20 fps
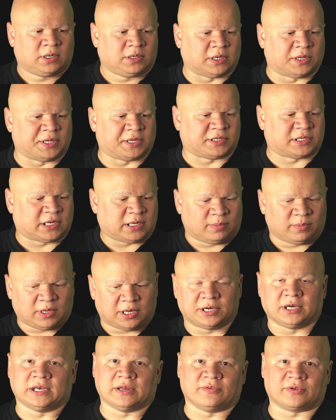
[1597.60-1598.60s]
Now that time,
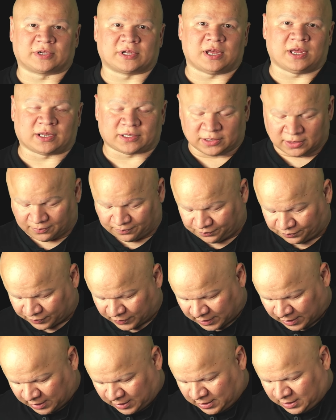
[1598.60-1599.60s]
I didn't have it cocked.
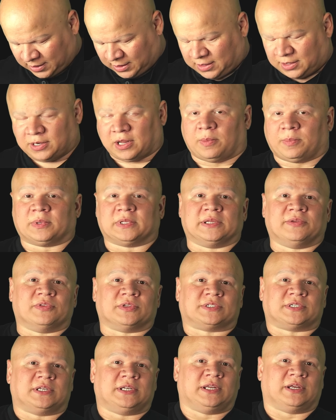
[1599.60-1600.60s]
Now I'm going to leave
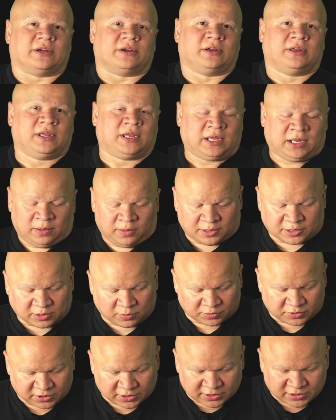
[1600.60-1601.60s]
this in here because I
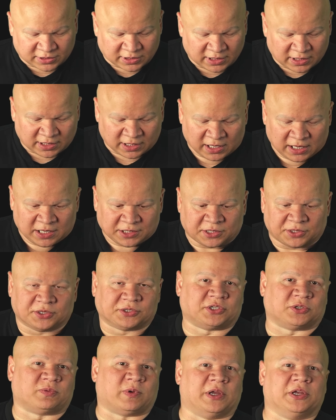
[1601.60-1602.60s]
want you to see that
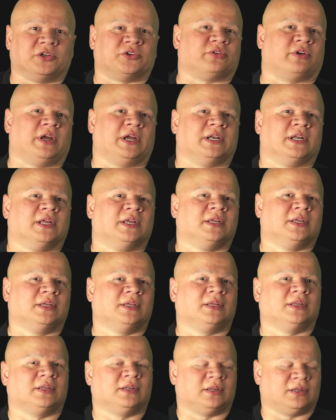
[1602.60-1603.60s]
this is why you train.
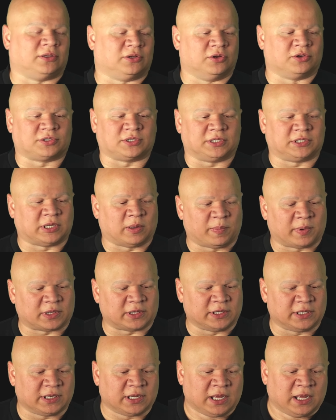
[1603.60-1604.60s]
Usually,
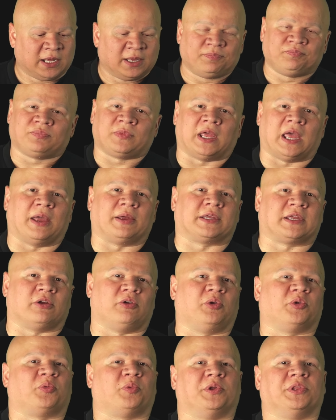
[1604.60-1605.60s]
typically, I
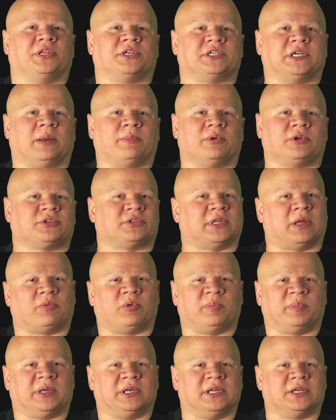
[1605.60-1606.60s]
carry with one in the chamber, so that
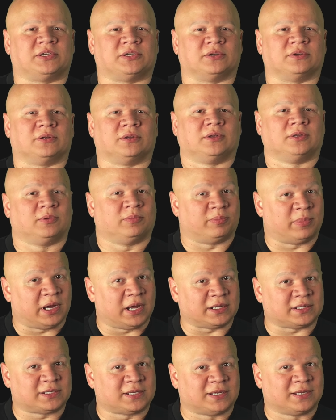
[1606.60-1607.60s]
wouldn't be an issue.
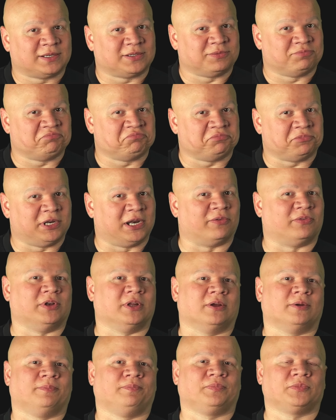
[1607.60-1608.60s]
But you never
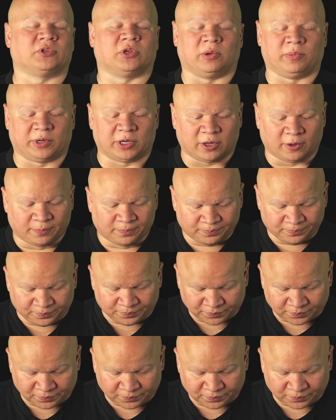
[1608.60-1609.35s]
know. So here we go.